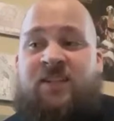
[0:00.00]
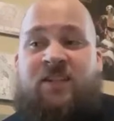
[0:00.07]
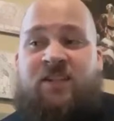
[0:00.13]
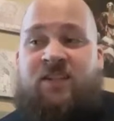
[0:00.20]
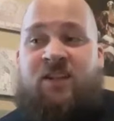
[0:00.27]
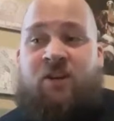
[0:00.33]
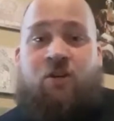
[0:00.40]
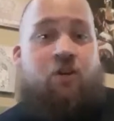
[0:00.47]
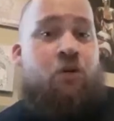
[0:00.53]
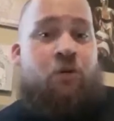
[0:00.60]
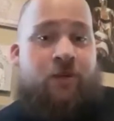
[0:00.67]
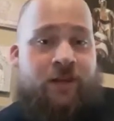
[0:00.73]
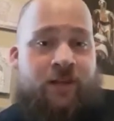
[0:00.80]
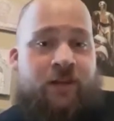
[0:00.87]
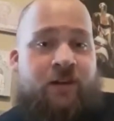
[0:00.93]
just
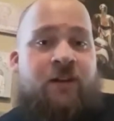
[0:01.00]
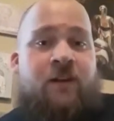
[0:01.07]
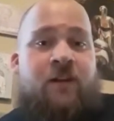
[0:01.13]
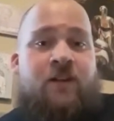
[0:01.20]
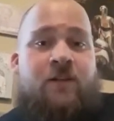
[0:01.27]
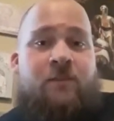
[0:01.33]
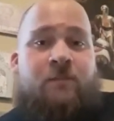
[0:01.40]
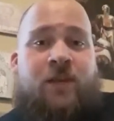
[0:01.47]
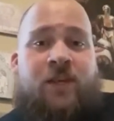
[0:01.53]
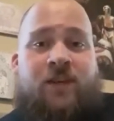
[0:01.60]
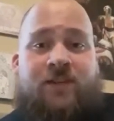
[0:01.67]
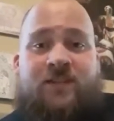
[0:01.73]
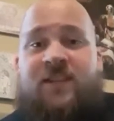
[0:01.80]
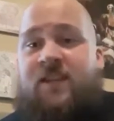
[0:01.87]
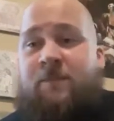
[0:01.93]
annoying
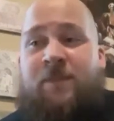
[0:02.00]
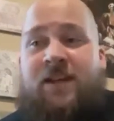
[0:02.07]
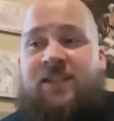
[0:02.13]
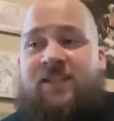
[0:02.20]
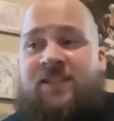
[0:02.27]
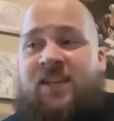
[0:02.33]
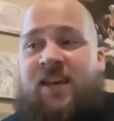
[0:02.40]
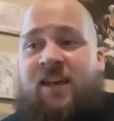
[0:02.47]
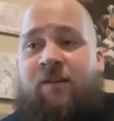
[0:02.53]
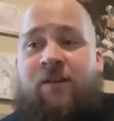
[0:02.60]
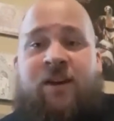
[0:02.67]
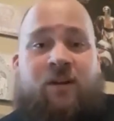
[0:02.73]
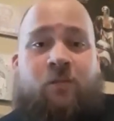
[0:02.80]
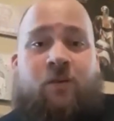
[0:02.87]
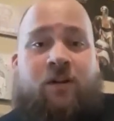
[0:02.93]
because he can basically take out
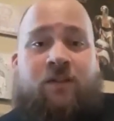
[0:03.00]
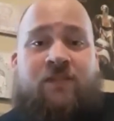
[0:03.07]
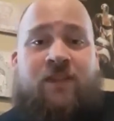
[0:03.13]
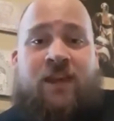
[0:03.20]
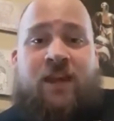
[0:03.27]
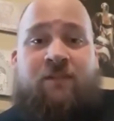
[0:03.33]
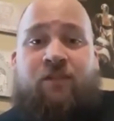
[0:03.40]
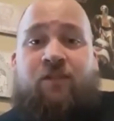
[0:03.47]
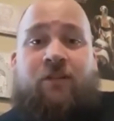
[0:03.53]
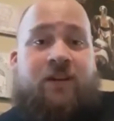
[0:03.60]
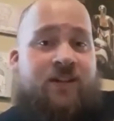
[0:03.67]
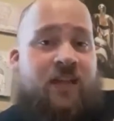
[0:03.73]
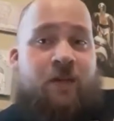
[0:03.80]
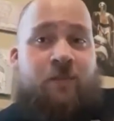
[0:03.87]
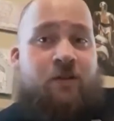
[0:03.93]
anyone if they have 30
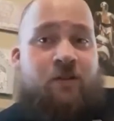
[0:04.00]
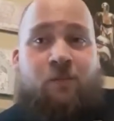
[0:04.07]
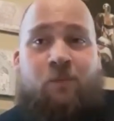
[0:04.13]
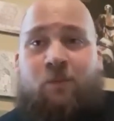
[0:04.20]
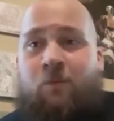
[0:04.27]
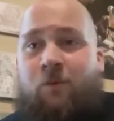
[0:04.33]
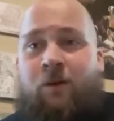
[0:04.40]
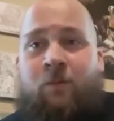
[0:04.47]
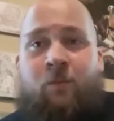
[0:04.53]
damage or more,